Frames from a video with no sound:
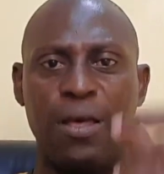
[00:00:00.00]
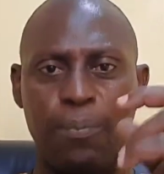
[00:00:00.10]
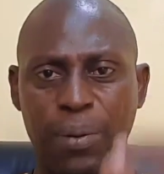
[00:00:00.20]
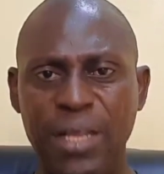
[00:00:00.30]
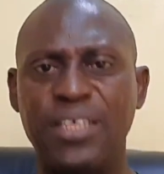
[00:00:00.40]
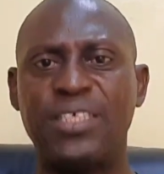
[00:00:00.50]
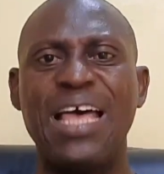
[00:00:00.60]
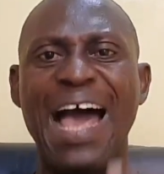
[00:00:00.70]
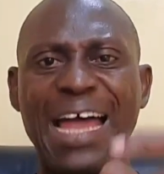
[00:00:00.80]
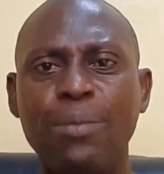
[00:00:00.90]
Please,
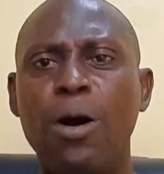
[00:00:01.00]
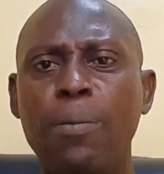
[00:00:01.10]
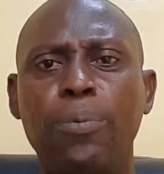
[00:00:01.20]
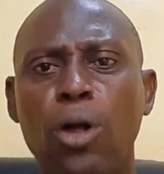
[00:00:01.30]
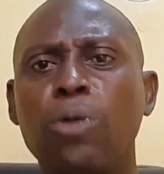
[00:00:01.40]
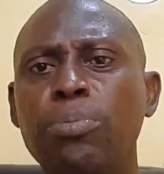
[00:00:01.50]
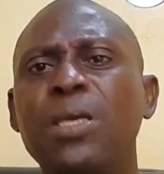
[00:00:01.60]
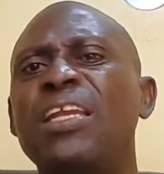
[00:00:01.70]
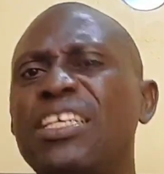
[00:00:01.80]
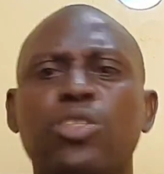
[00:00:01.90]
animal blood
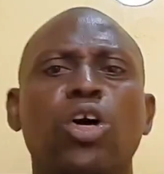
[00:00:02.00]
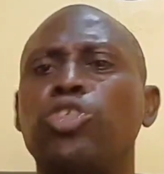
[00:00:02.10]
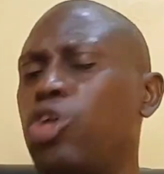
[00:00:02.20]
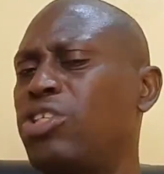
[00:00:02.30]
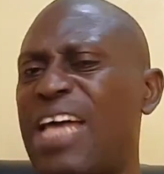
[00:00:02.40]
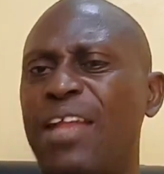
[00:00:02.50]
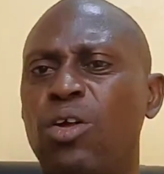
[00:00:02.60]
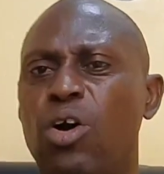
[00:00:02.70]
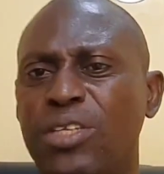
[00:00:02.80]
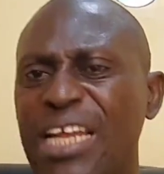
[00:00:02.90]
meal is not just
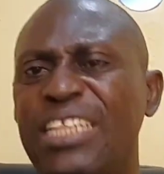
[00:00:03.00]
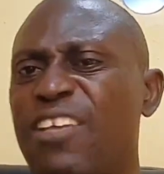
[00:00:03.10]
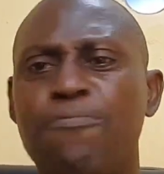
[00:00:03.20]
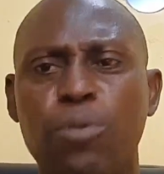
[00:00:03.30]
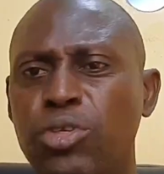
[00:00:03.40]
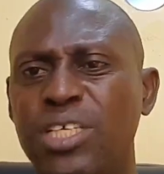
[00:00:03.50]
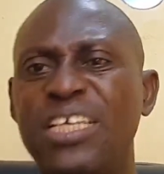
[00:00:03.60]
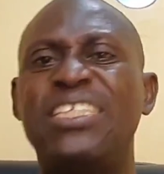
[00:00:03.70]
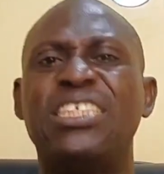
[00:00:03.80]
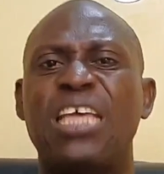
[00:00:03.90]
an alternative protein.
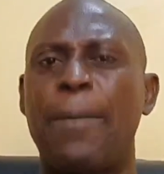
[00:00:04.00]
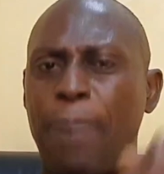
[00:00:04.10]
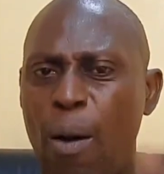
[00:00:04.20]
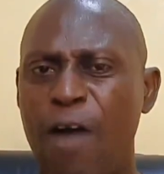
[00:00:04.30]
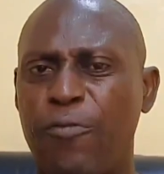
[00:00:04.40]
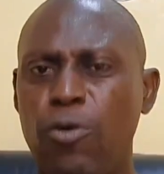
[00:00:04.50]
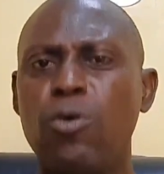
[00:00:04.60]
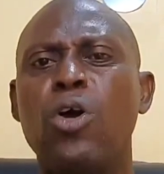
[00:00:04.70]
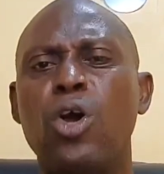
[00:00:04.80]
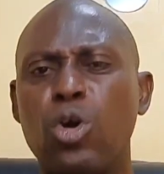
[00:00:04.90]
It is a
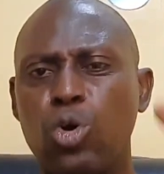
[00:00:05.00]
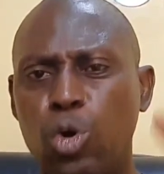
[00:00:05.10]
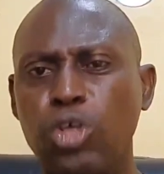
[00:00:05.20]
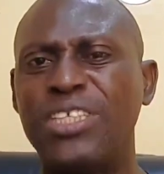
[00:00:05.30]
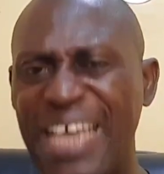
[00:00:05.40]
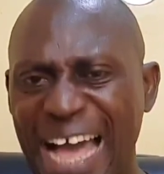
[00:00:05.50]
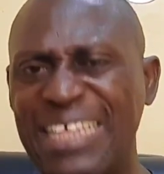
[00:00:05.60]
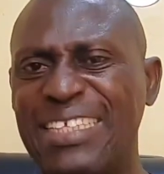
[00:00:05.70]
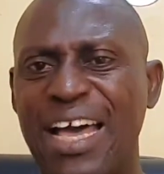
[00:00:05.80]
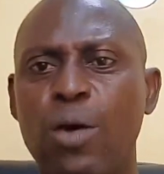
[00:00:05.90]
powerful growth
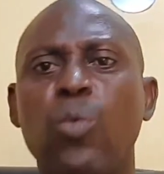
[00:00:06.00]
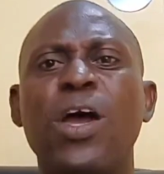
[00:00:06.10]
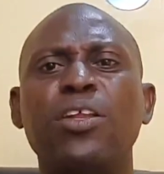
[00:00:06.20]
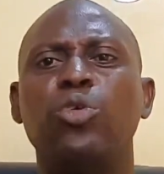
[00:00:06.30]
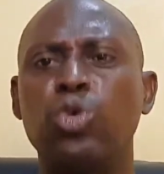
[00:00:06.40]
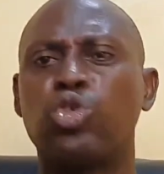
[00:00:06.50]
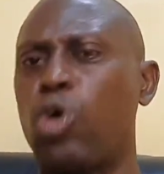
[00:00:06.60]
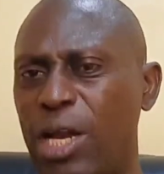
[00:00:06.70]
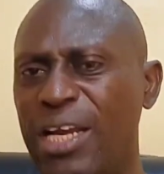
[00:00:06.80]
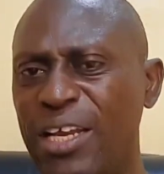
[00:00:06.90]
enhancer when used
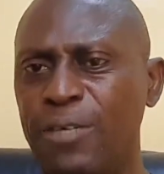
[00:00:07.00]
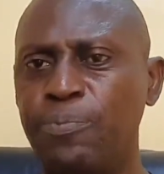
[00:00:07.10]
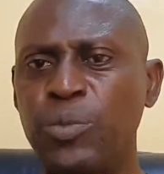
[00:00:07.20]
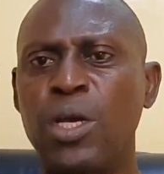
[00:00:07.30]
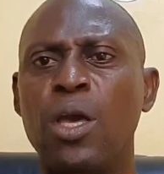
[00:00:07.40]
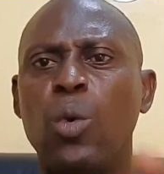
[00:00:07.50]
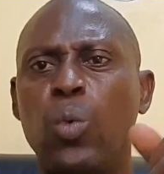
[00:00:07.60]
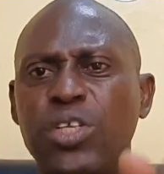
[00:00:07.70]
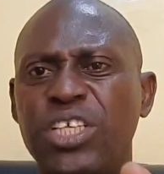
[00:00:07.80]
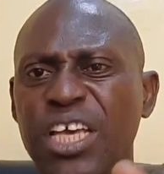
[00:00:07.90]
correctly,
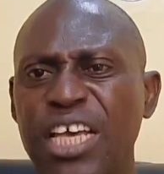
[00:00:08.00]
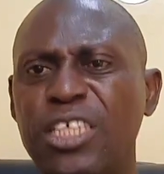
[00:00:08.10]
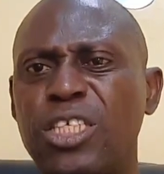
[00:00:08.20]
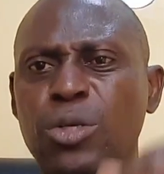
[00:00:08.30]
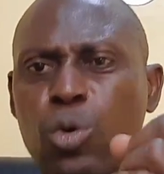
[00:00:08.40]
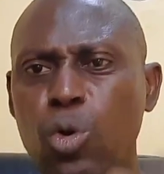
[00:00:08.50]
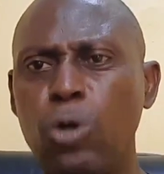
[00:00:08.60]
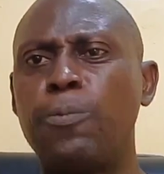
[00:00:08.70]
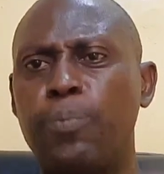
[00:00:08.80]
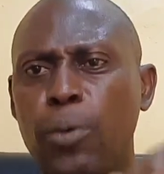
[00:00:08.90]
with its
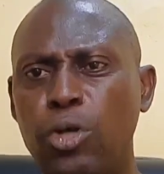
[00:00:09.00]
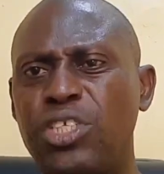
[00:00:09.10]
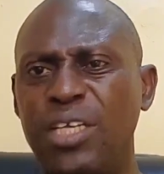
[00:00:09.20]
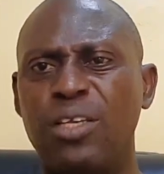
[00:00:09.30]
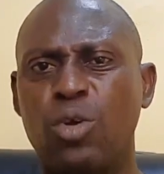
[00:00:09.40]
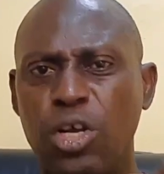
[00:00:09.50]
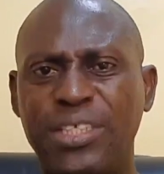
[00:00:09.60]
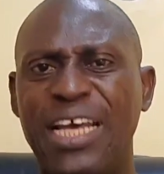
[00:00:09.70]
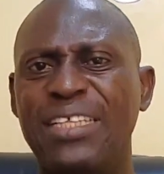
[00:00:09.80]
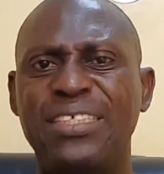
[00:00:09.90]
crude protein
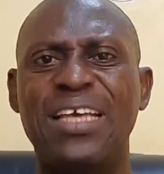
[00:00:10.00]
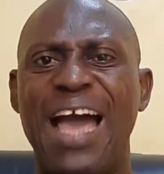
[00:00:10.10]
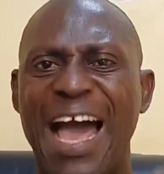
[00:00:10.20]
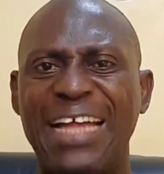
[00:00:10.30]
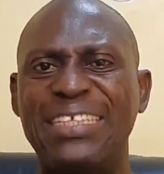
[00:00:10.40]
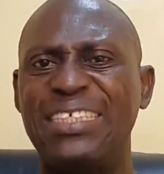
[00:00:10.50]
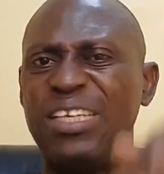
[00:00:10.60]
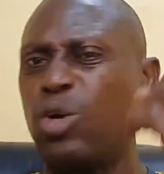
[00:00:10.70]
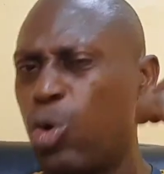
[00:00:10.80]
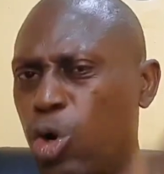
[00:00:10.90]
content and
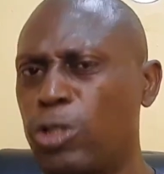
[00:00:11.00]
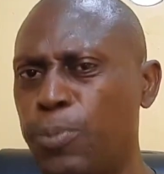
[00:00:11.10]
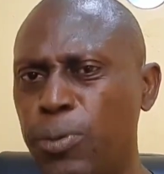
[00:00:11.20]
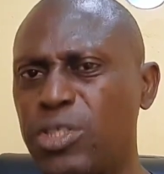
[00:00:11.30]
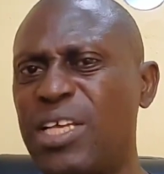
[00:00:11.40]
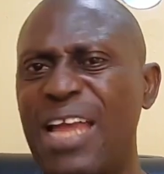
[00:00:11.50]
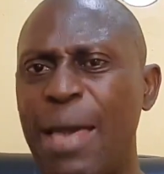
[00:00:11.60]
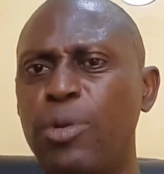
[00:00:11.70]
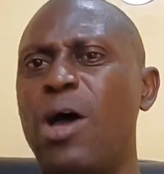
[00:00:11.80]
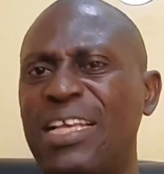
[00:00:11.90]
growth boosting
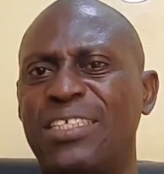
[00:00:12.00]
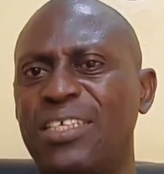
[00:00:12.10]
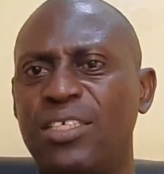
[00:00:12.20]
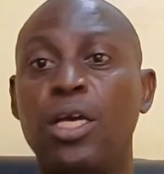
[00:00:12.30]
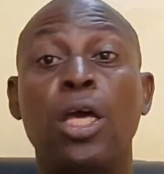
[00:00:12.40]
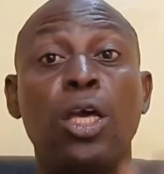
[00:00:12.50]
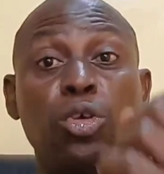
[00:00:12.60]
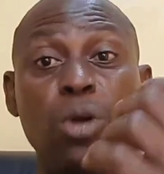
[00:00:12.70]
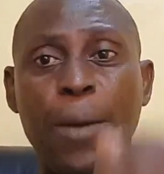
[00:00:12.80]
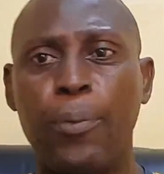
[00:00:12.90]
amino acid.
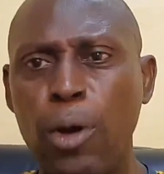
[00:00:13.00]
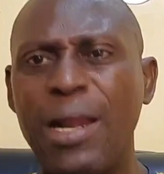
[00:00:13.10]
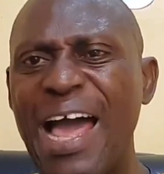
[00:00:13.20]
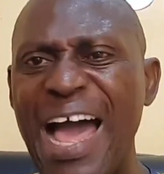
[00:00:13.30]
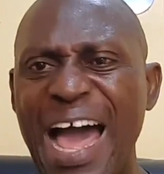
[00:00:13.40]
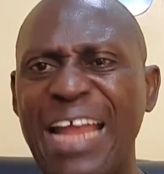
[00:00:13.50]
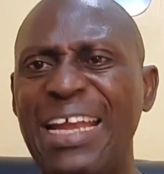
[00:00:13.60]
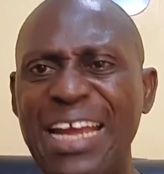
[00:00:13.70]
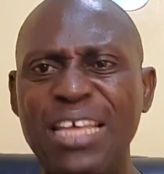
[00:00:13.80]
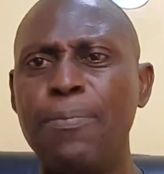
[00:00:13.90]
Your broiler
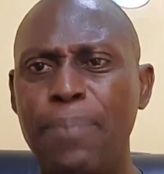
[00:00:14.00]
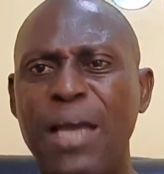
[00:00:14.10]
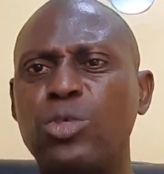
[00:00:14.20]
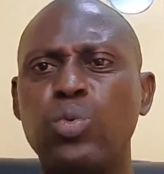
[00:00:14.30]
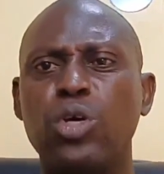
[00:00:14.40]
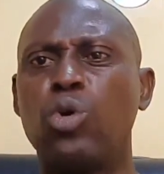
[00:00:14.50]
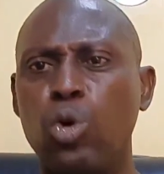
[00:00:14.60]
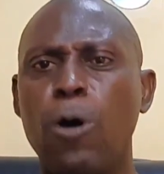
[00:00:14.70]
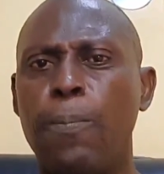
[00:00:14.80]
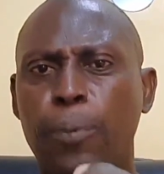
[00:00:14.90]
and laying birds will
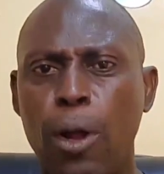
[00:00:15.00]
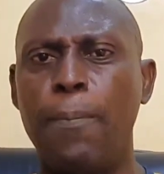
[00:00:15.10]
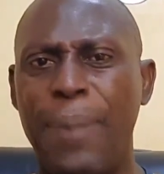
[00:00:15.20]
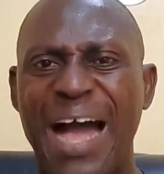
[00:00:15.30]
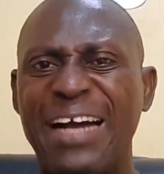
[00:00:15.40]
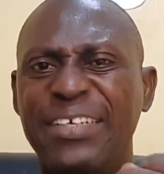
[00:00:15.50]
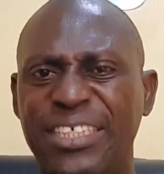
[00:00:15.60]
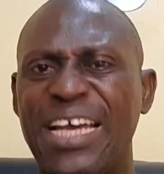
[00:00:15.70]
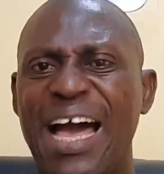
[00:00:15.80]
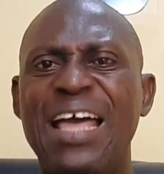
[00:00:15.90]
grow plumper,
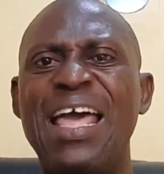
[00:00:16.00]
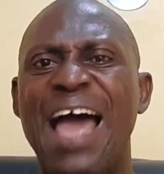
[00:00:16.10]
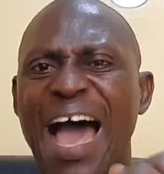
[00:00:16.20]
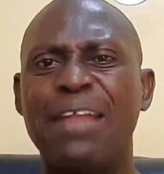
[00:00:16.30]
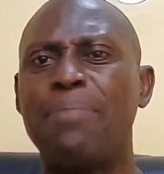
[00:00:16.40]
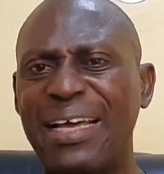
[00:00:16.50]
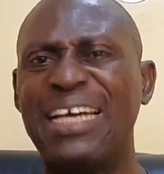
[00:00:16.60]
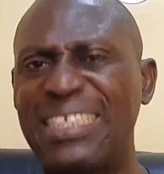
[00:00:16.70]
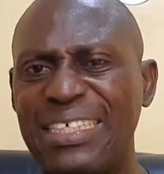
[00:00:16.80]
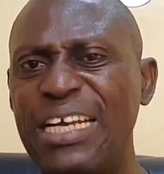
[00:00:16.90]
richer, and
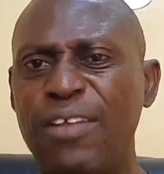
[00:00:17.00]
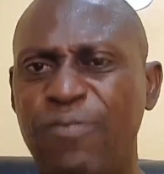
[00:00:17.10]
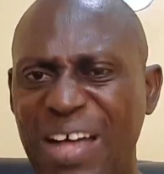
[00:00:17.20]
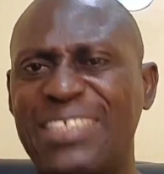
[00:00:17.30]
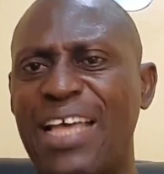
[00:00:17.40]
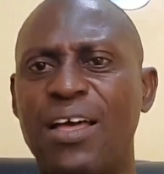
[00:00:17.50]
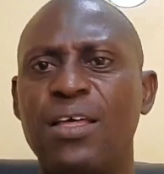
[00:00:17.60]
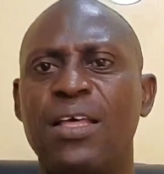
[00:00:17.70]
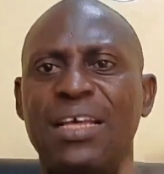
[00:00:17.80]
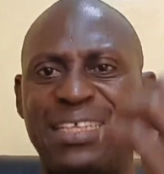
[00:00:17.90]
market ready faster
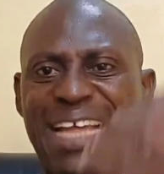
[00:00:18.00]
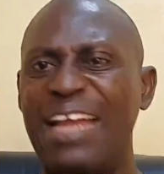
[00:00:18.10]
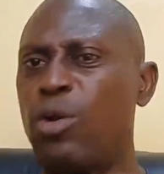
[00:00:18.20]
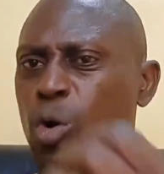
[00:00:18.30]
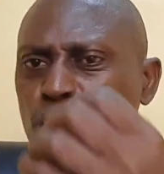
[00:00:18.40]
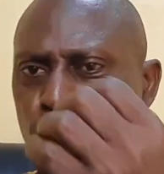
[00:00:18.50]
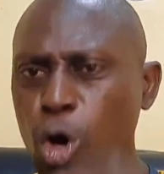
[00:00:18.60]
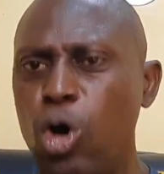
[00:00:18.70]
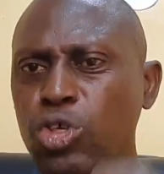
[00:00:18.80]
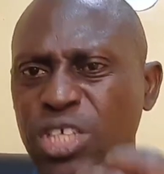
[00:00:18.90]
than
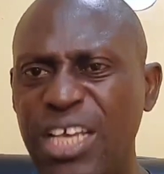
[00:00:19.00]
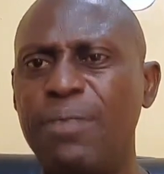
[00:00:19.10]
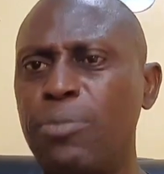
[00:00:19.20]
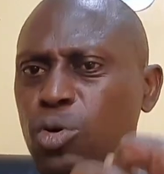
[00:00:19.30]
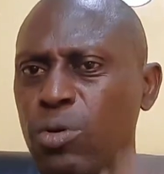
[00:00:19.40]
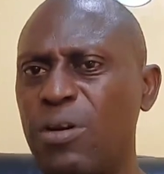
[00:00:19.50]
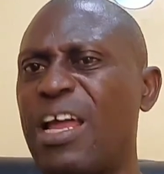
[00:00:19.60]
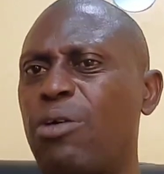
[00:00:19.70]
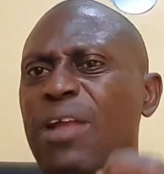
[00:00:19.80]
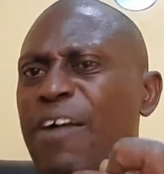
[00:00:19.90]
those in
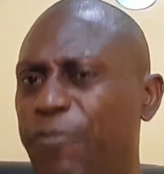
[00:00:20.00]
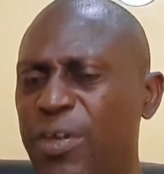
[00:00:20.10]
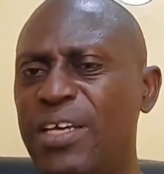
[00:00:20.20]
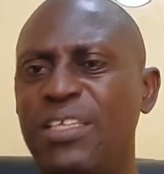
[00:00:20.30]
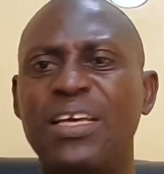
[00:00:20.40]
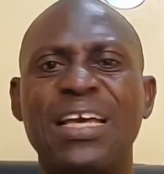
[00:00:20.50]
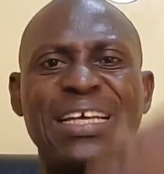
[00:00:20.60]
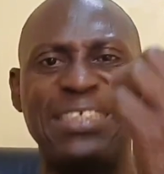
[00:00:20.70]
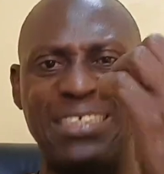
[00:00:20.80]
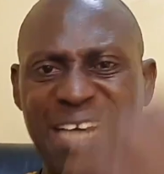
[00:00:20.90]
regular feed.
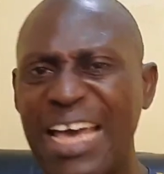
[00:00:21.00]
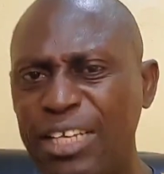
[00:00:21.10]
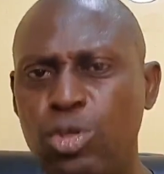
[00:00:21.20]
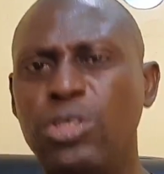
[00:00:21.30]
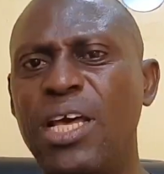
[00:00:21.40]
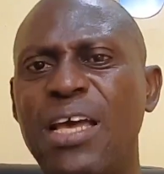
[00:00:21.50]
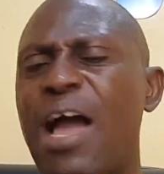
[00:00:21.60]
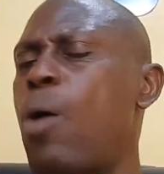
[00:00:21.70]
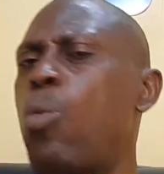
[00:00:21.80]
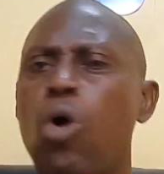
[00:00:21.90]
Try it today
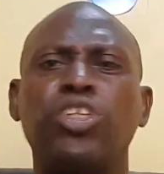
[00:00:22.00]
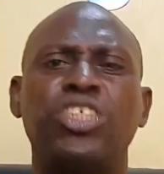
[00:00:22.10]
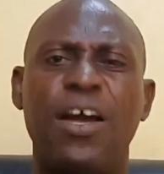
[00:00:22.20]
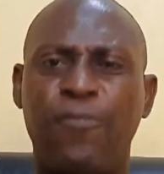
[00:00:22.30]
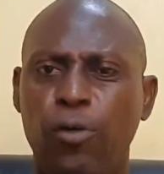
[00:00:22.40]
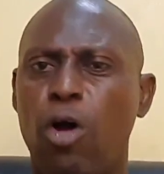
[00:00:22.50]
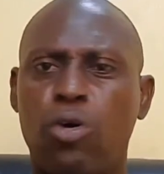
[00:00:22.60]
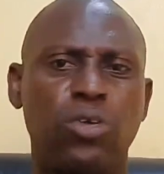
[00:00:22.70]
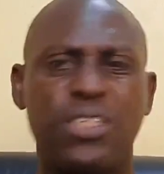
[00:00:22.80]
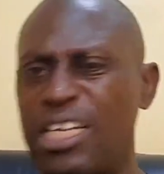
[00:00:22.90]
and watch your
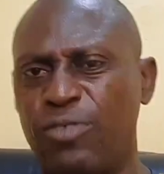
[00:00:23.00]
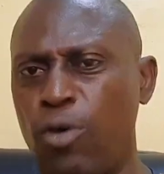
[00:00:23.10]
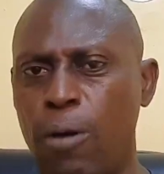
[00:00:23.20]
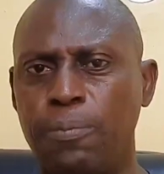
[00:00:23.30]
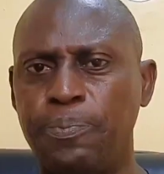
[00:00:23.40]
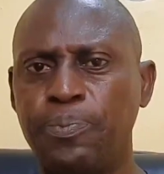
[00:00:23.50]
flock transform.